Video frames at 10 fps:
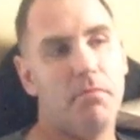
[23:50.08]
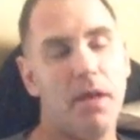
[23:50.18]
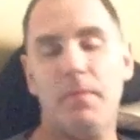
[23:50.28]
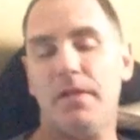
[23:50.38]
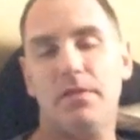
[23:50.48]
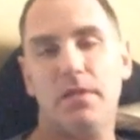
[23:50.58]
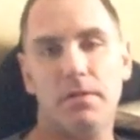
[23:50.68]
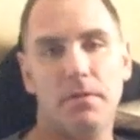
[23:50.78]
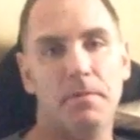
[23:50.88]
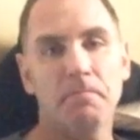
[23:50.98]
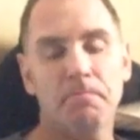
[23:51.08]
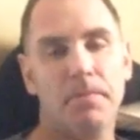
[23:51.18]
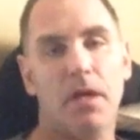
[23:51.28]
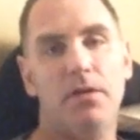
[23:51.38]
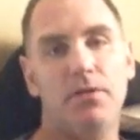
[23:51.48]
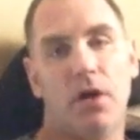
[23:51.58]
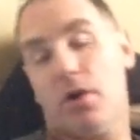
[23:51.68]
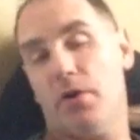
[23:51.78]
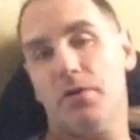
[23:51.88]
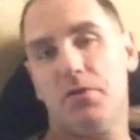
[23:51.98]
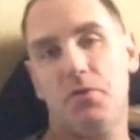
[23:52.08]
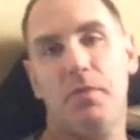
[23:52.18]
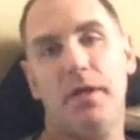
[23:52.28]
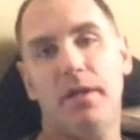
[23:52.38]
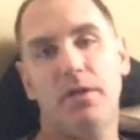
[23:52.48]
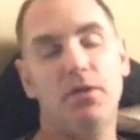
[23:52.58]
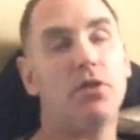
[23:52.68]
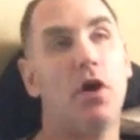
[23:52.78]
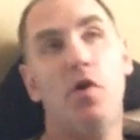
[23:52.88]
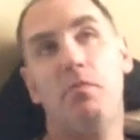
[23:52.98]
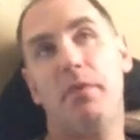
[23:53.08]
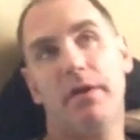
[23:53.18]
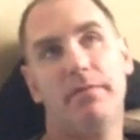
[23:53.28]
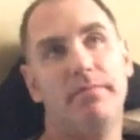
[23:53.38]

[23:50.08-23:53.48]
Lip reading: Maybe it's a dog owner's stupidity just hoping